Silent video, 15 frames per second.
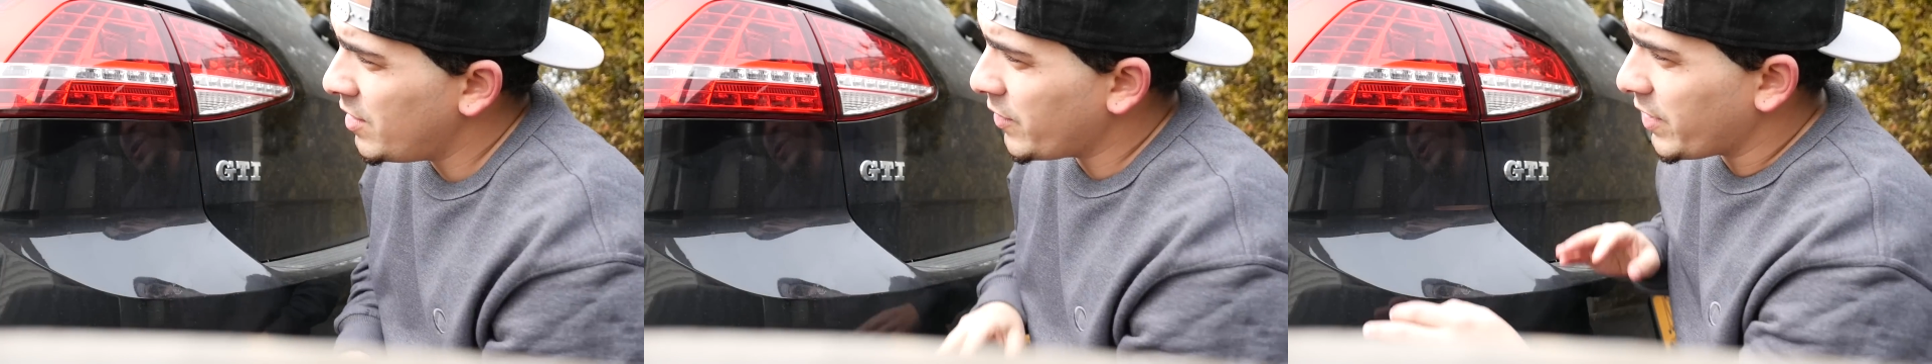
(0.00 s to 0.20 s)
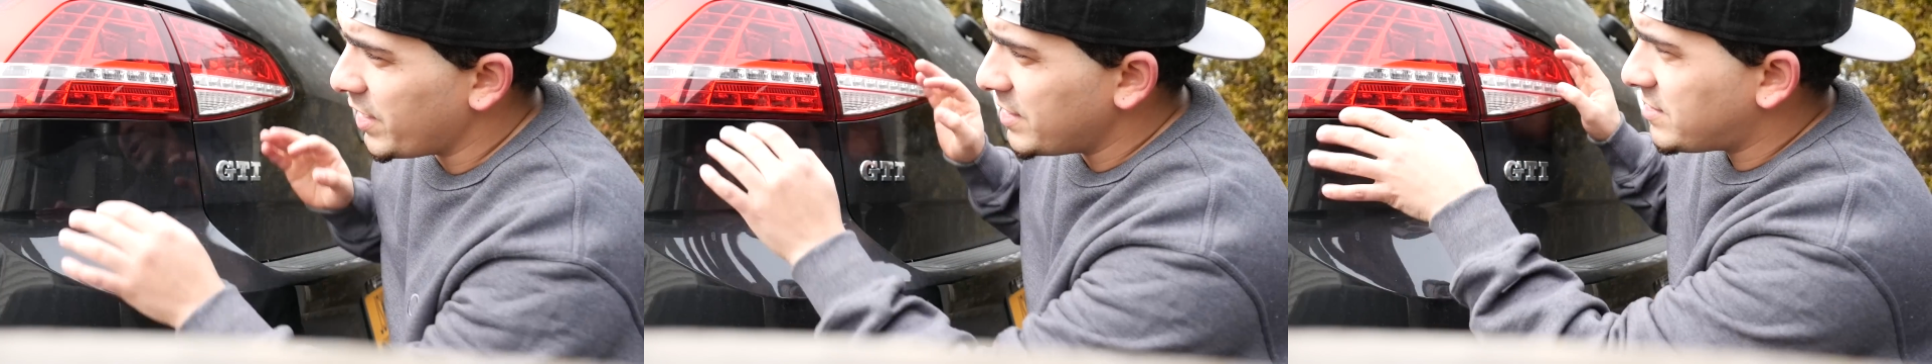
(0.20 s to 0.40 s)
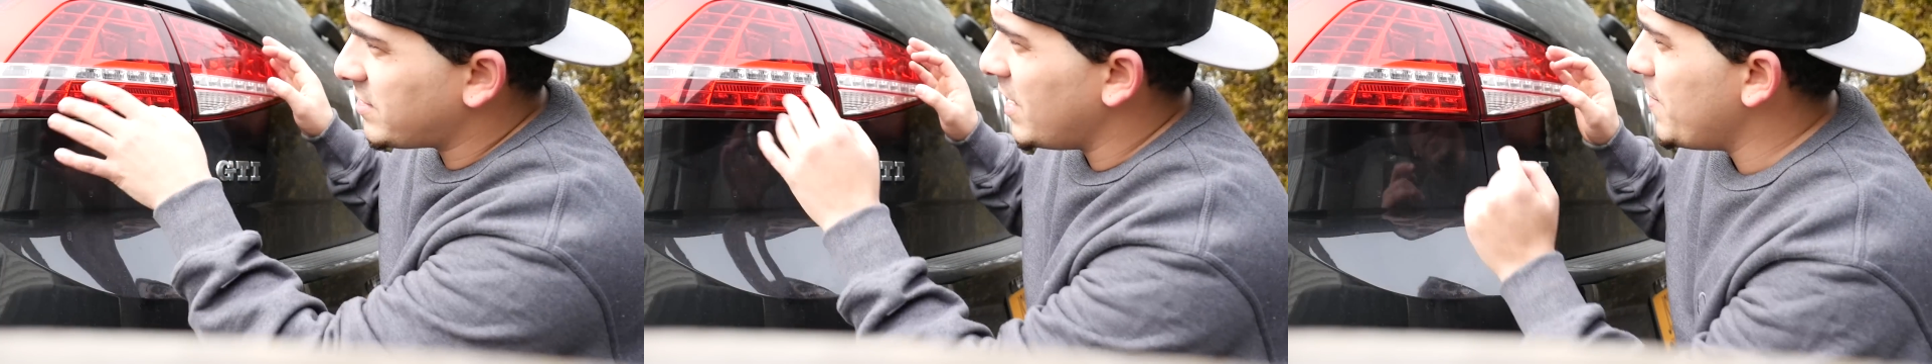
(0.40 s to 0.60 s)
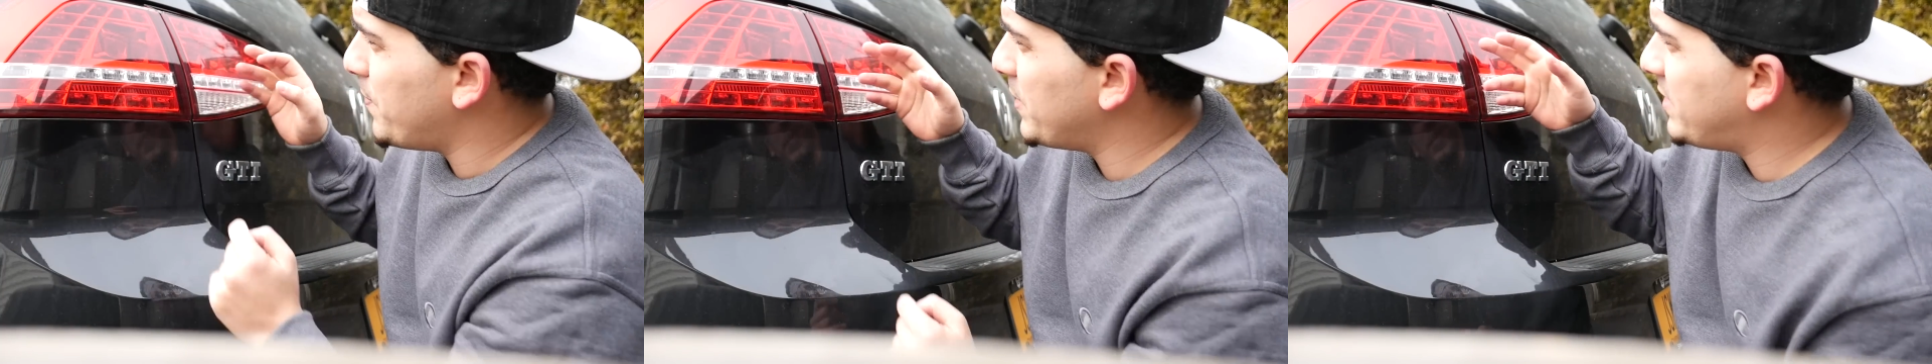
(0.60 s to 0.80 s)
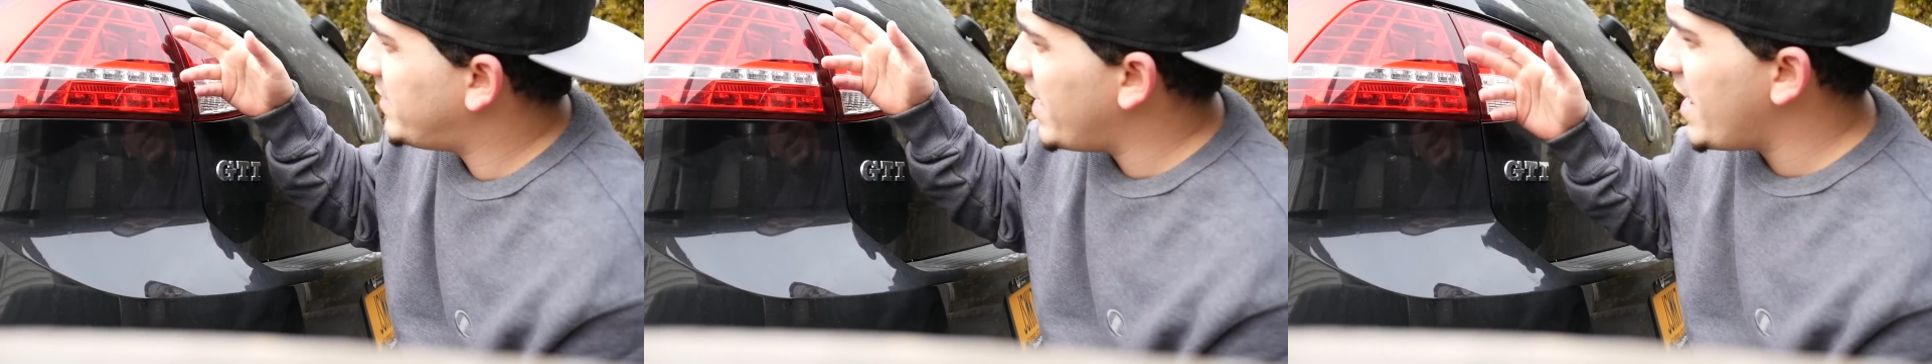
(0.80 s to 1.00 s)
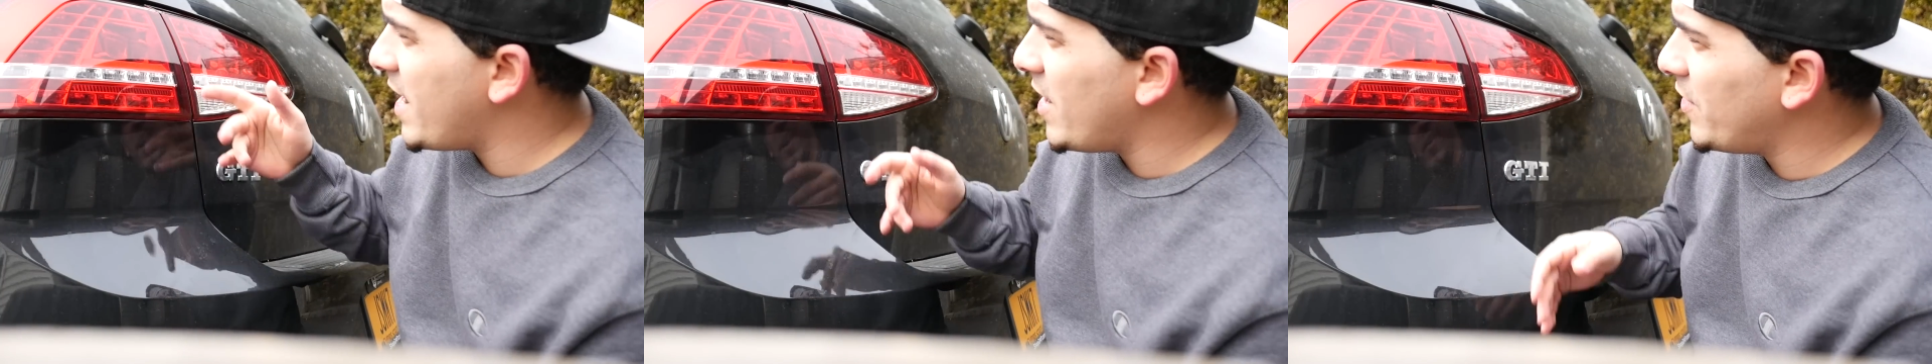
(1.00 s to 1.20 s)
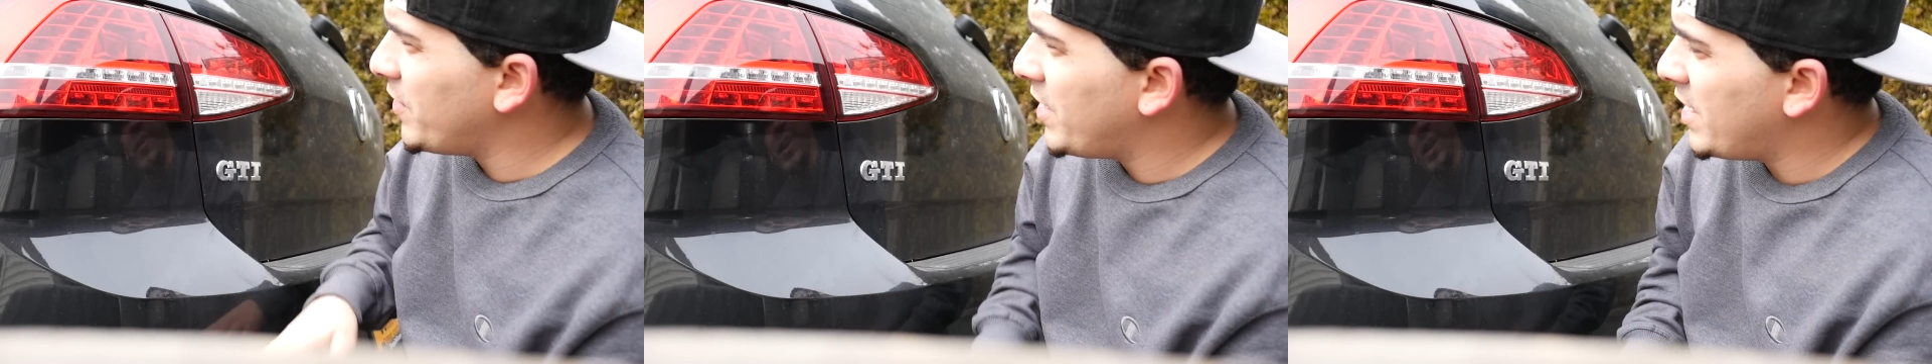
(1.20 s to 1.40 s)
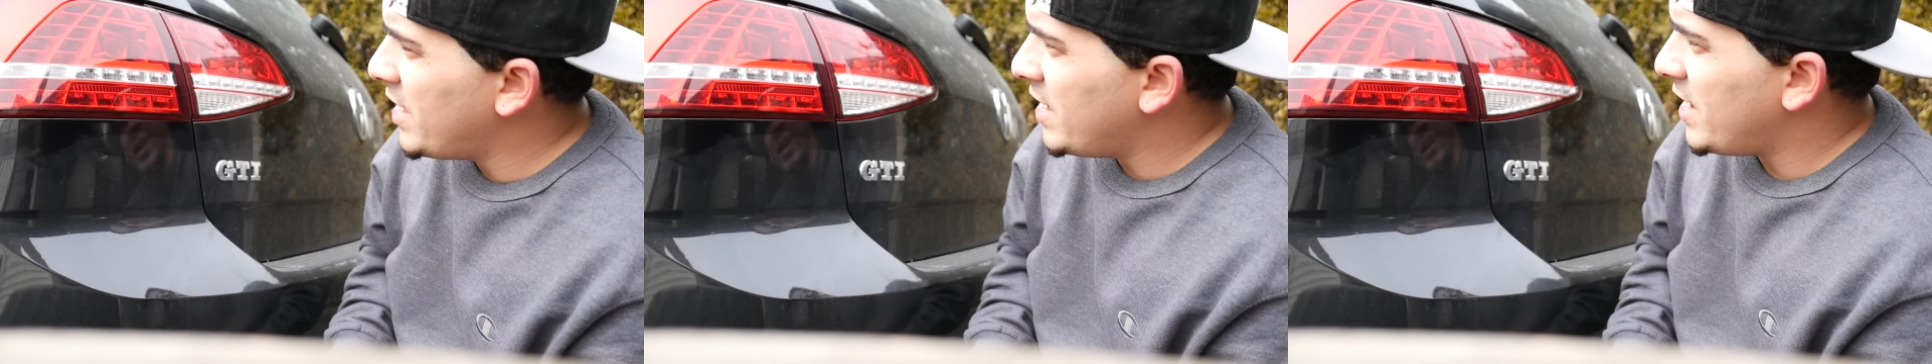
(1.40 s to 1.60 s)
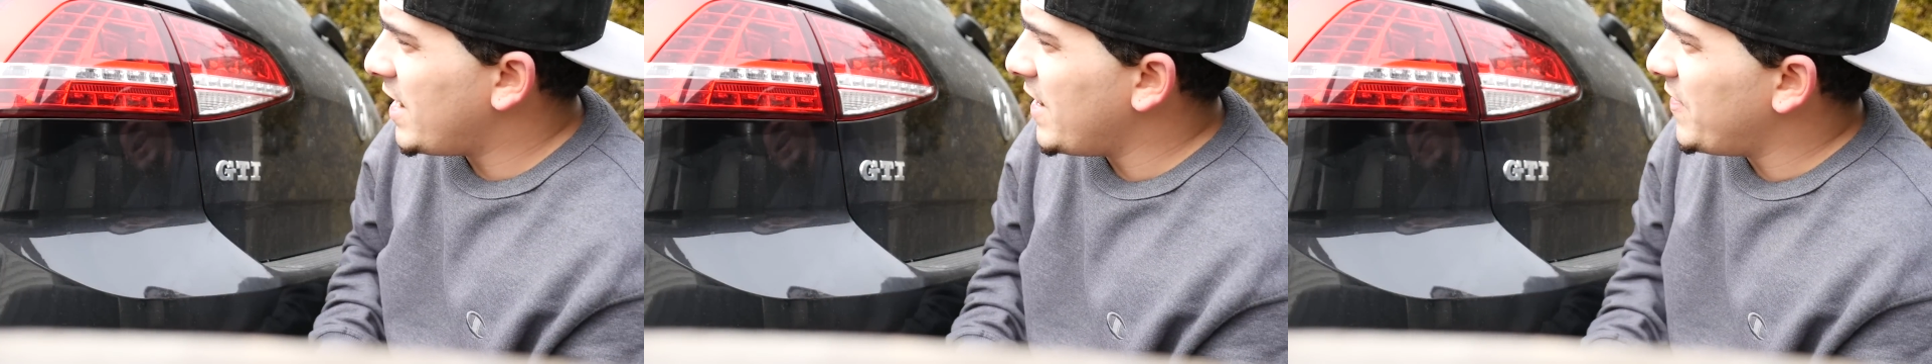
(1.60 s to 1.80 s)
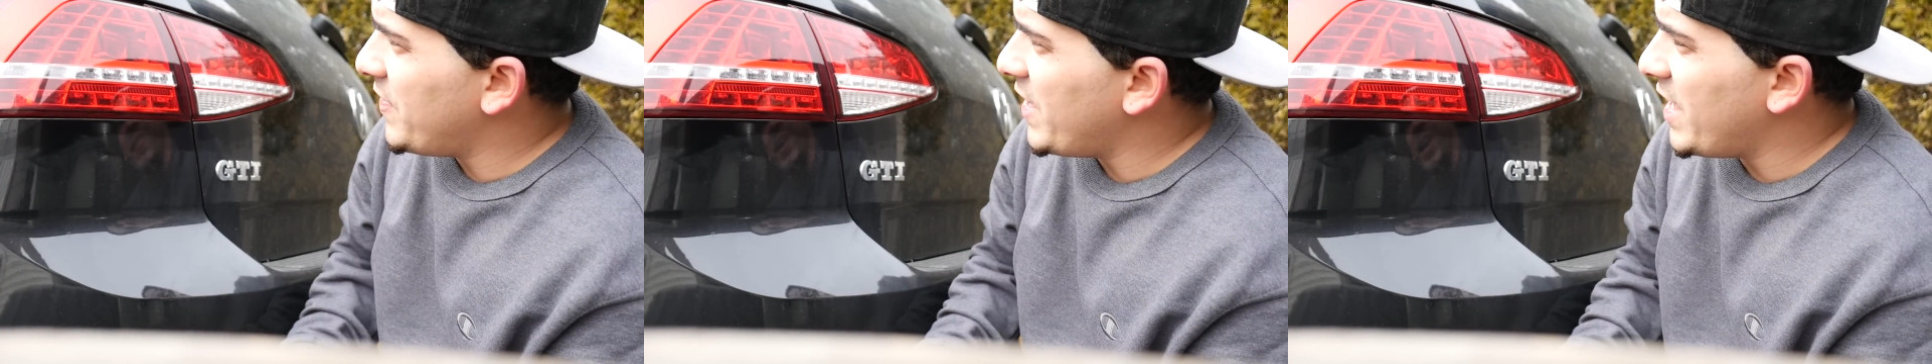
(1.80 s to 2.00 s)
We're gonna tape it down,
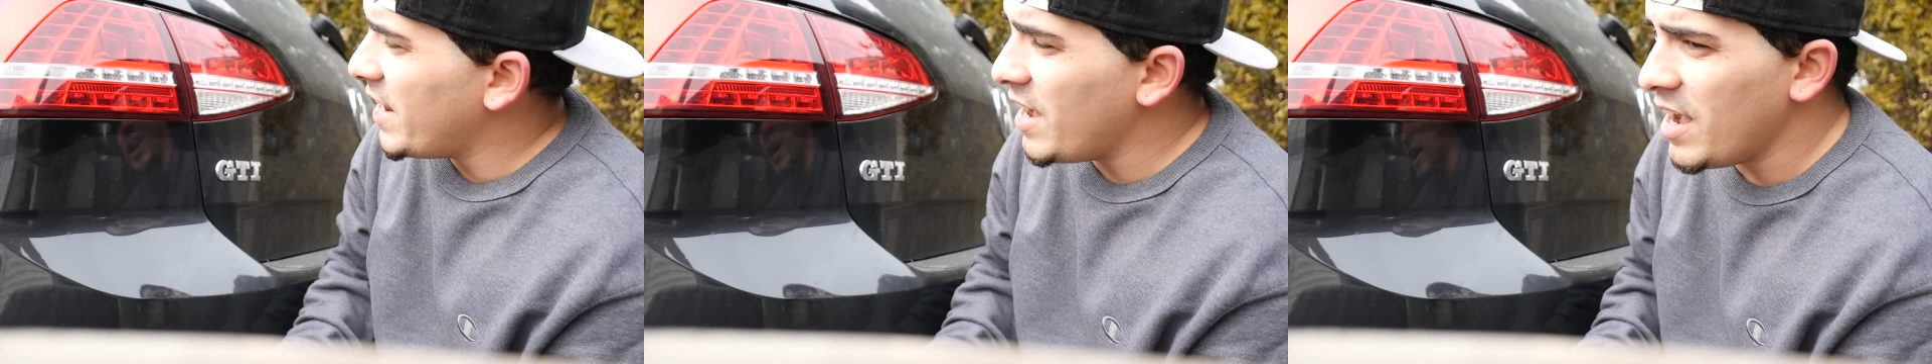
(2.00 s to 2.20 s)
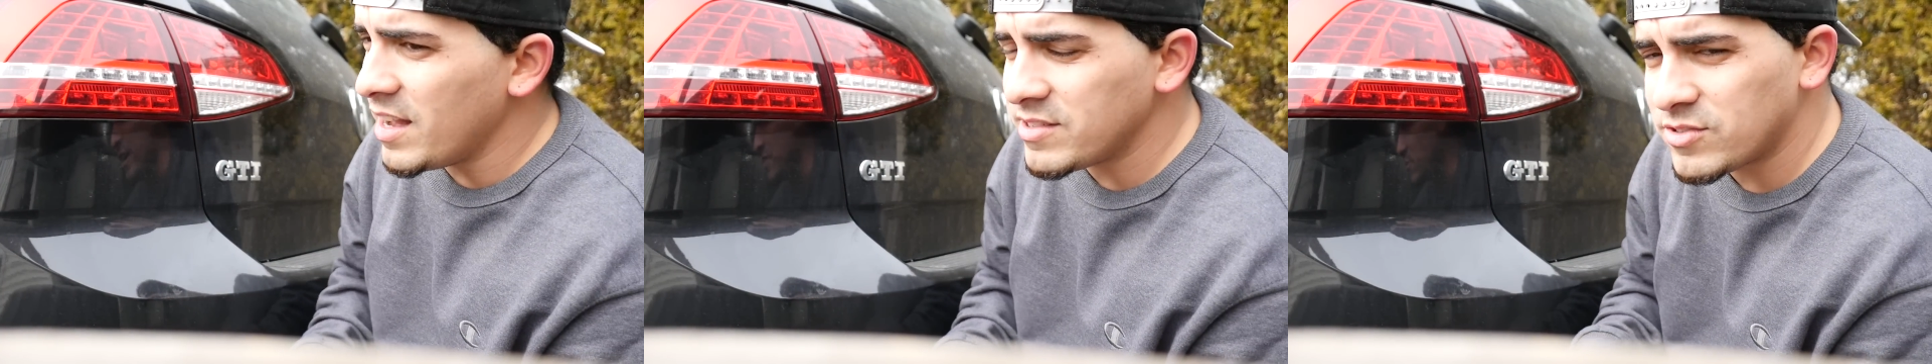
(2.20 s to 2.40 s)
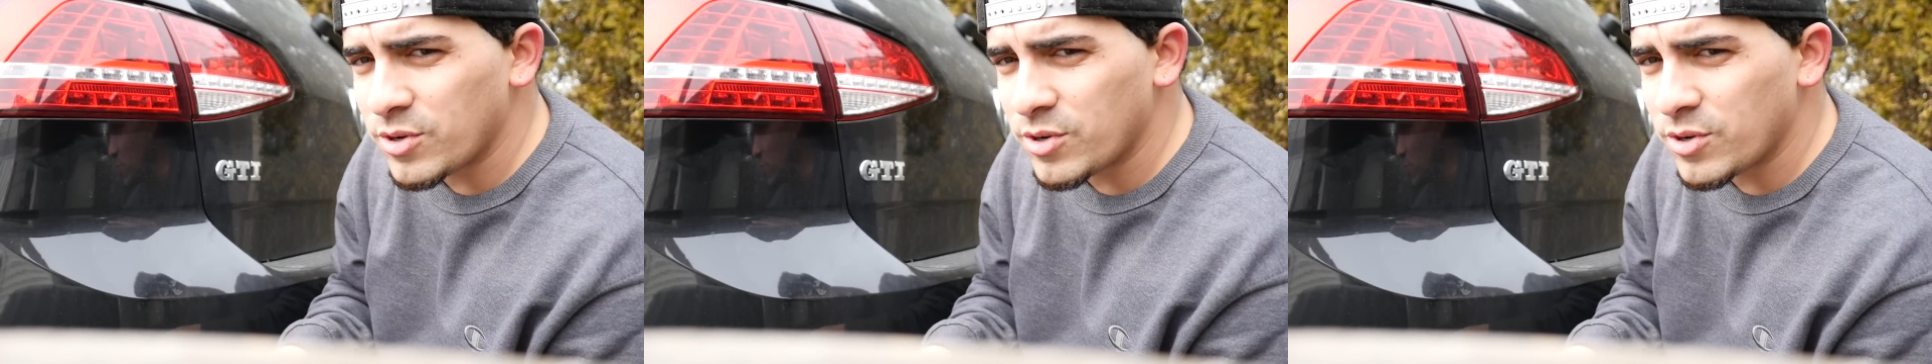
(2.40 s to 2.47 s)
and then